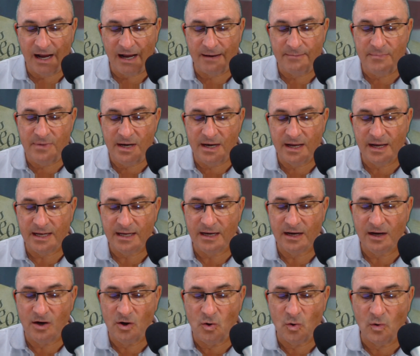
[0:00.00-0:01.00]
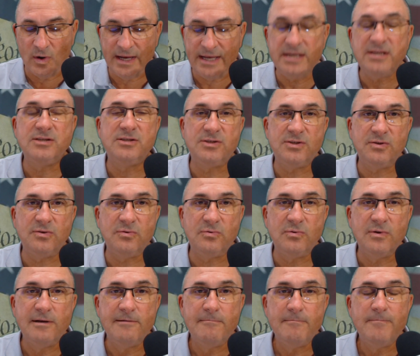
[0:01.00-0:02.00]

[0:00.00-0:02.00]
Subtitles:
I'm not going to